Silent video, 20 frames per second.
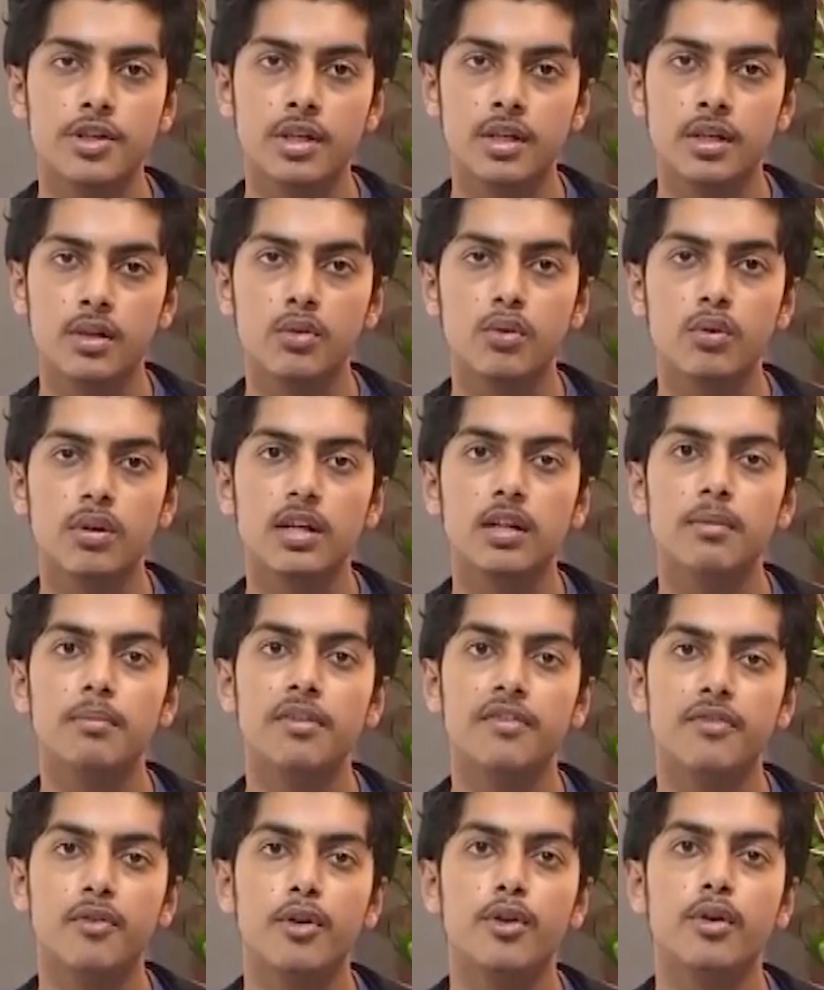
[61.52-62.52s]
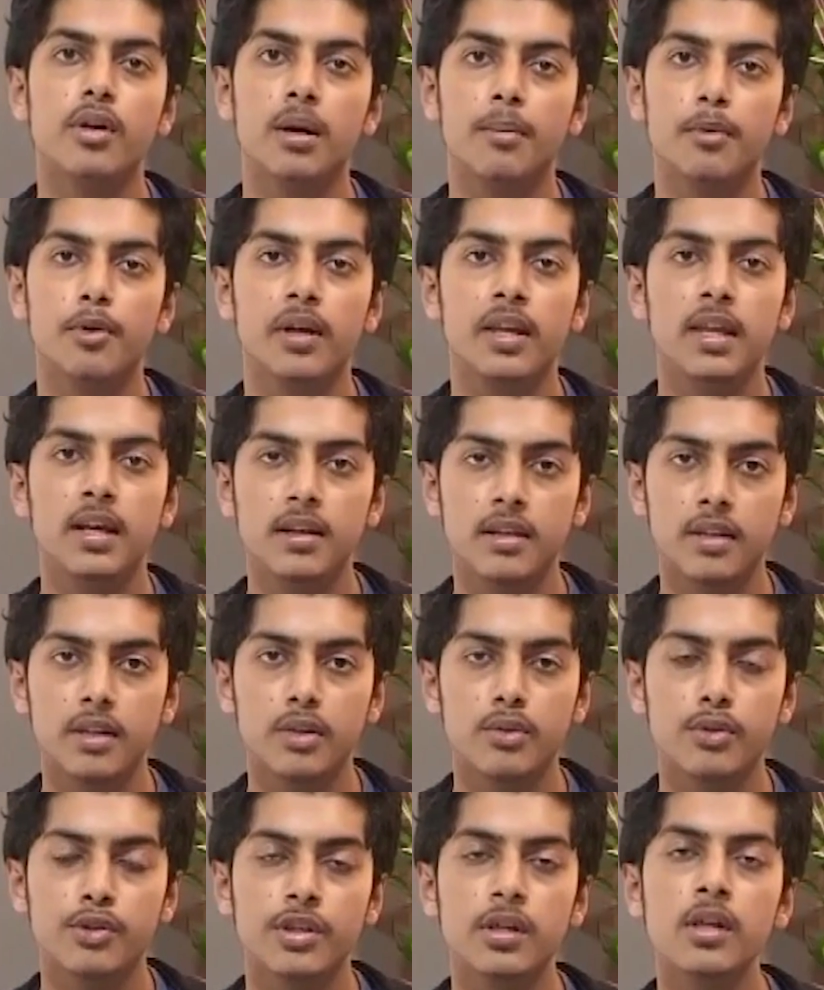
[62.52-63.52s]
in Google before you come to any
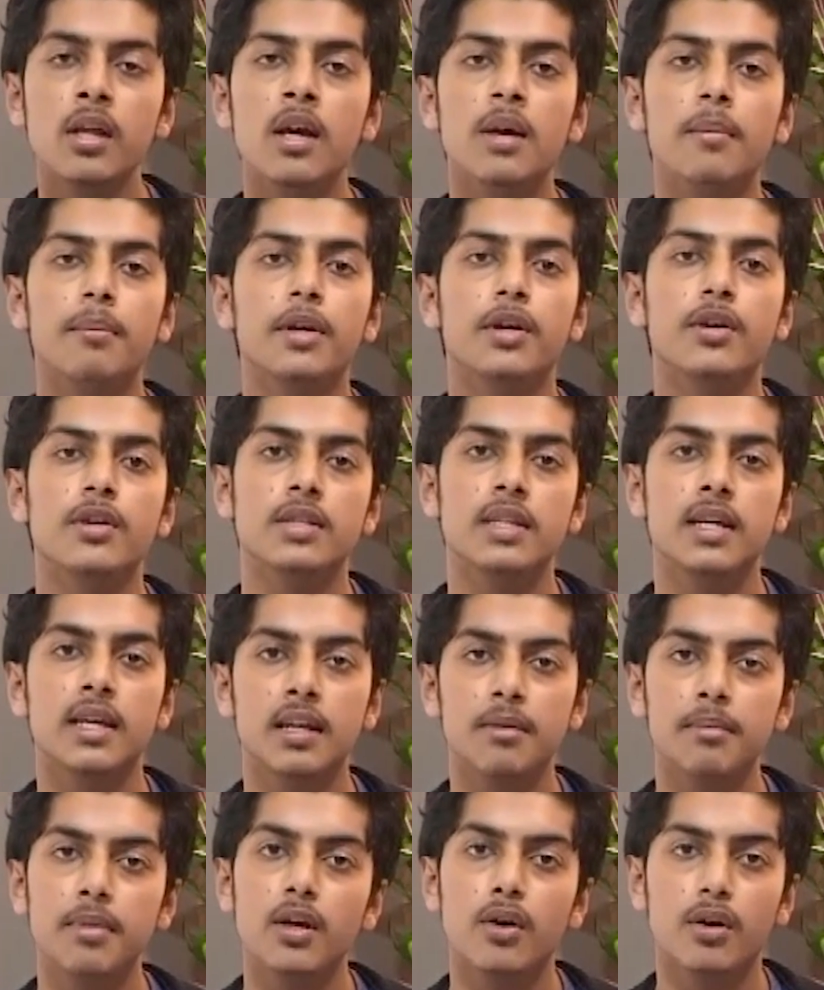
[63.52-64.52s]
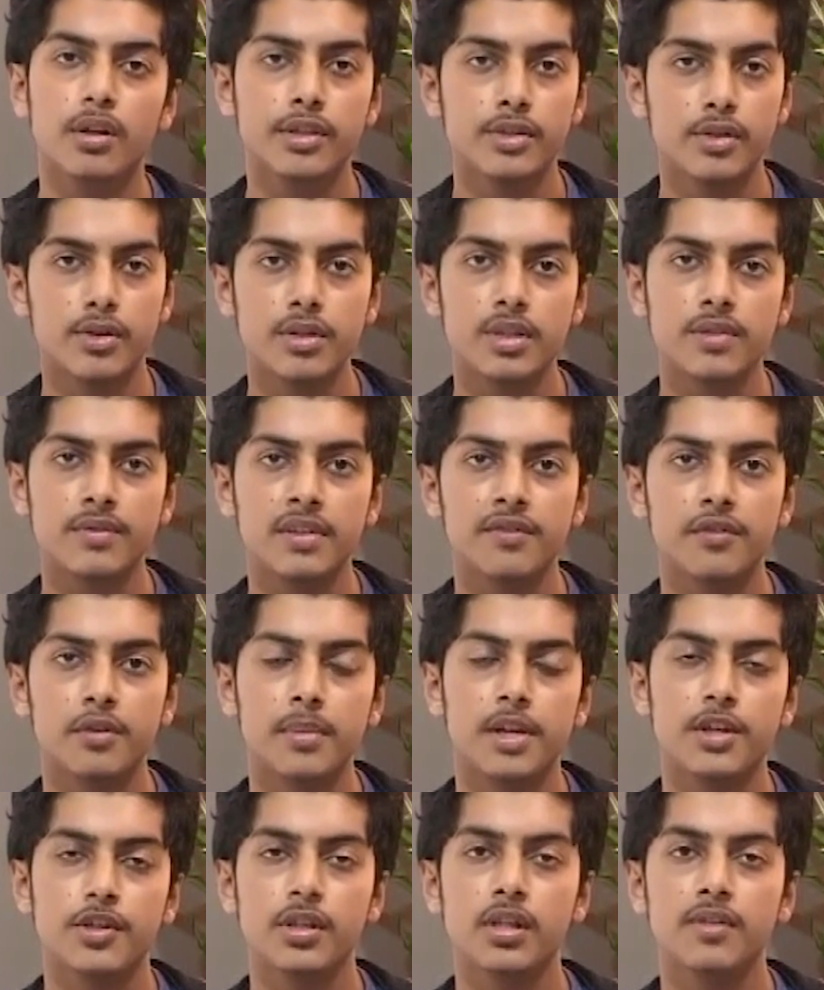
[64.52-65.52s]
conclusion, because there can be all sorts of
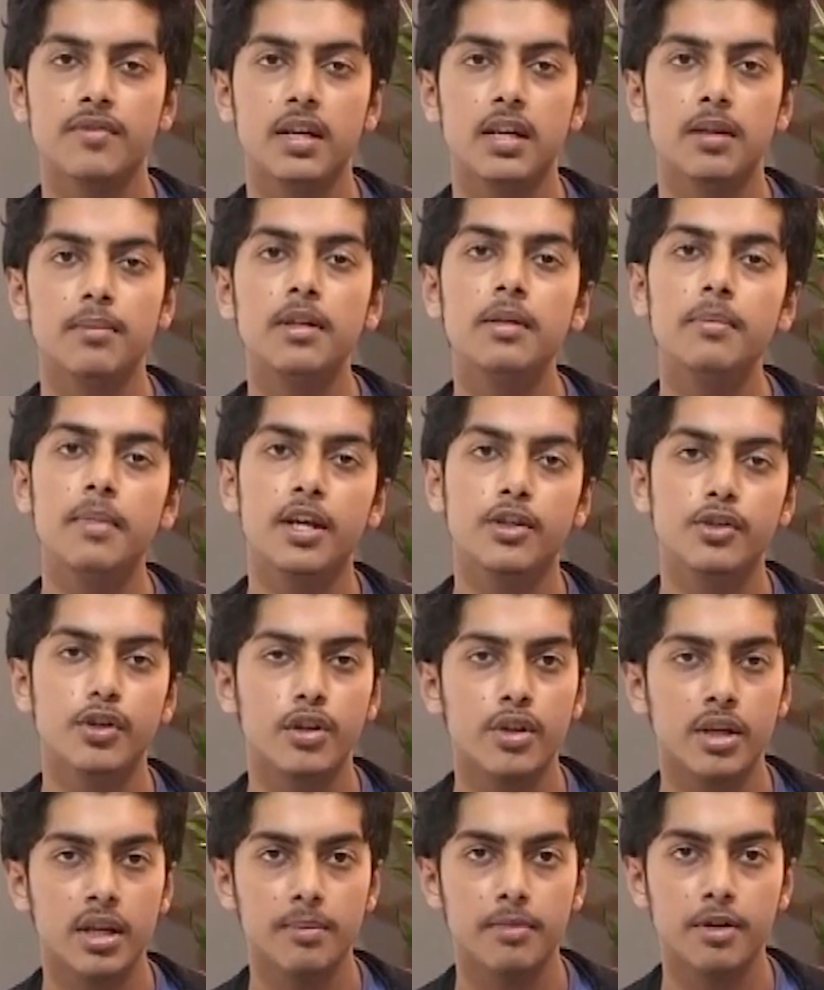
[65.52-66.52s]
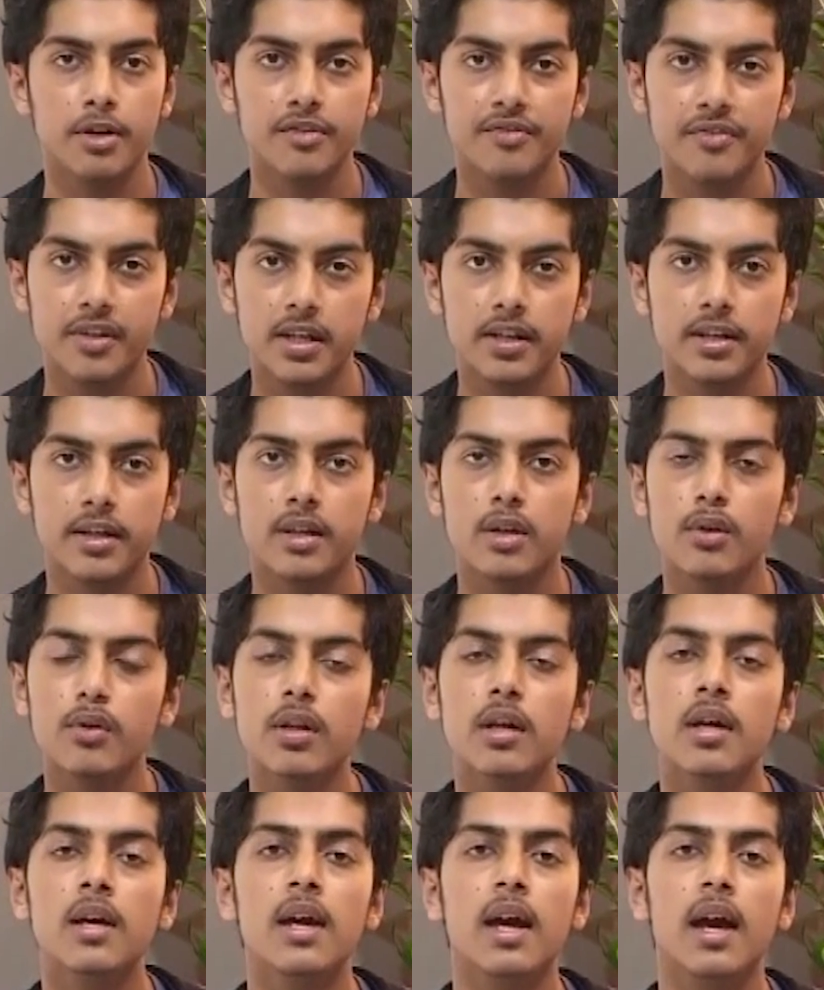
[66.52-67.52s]
information available. Make sure you're able to filter out,
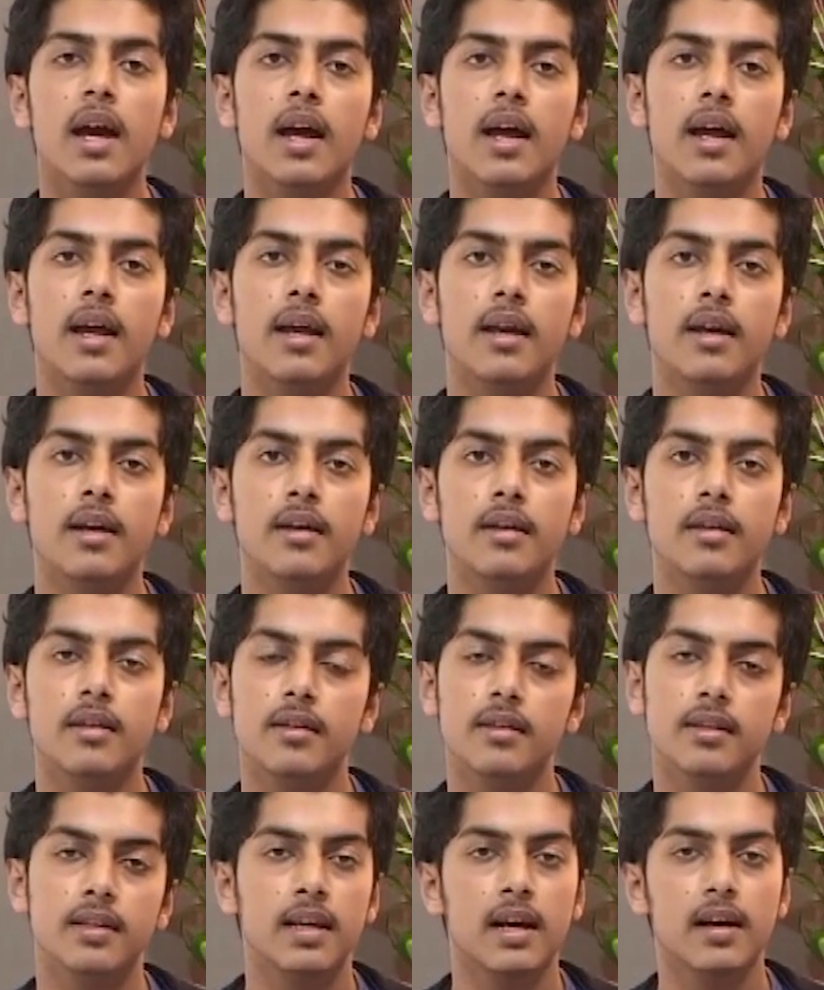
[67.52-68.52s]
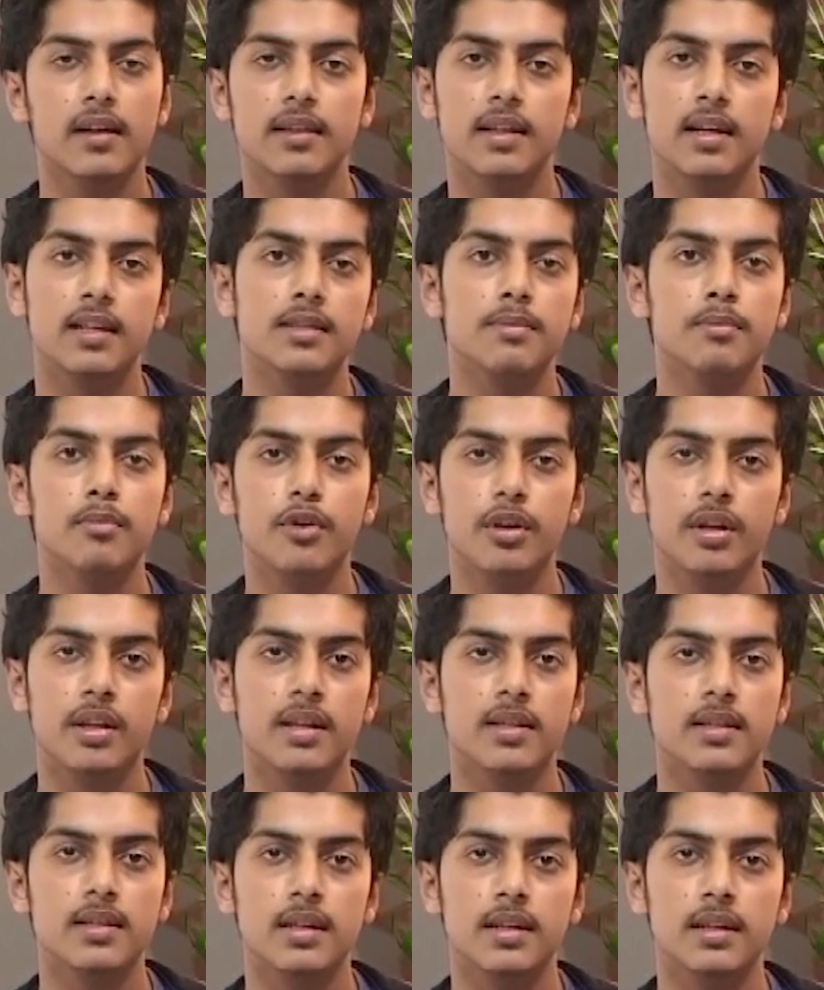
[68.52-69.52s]
and yeah, that's more or
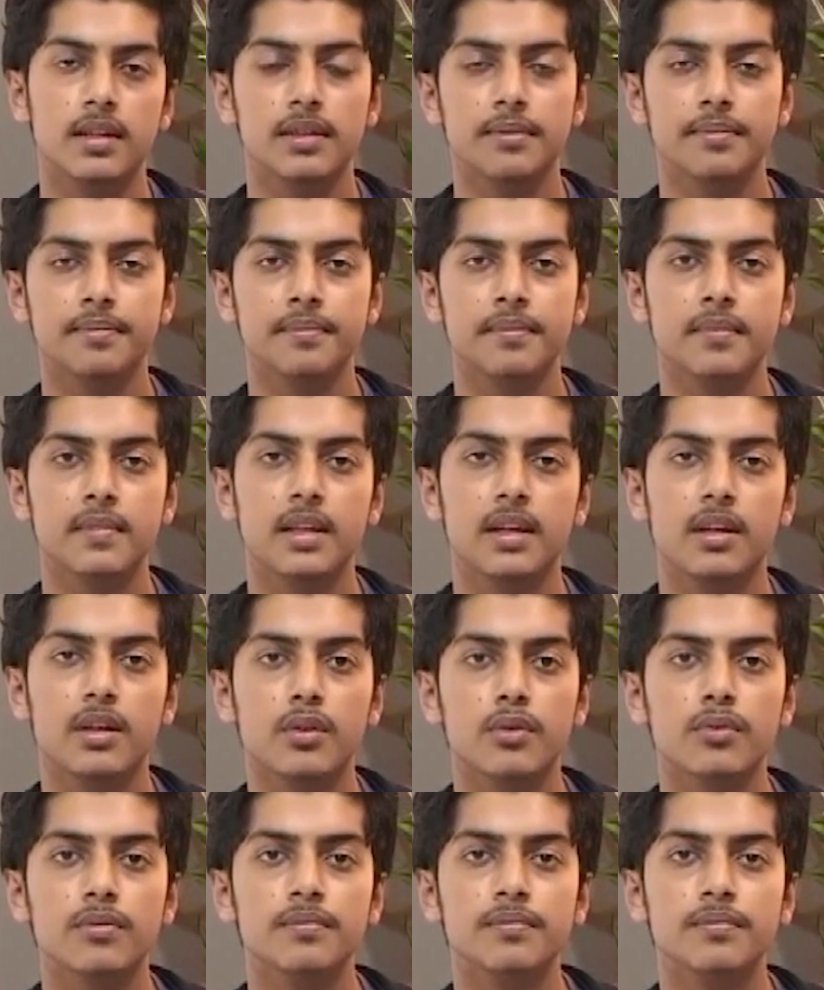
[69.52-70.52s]
less it. Thank you.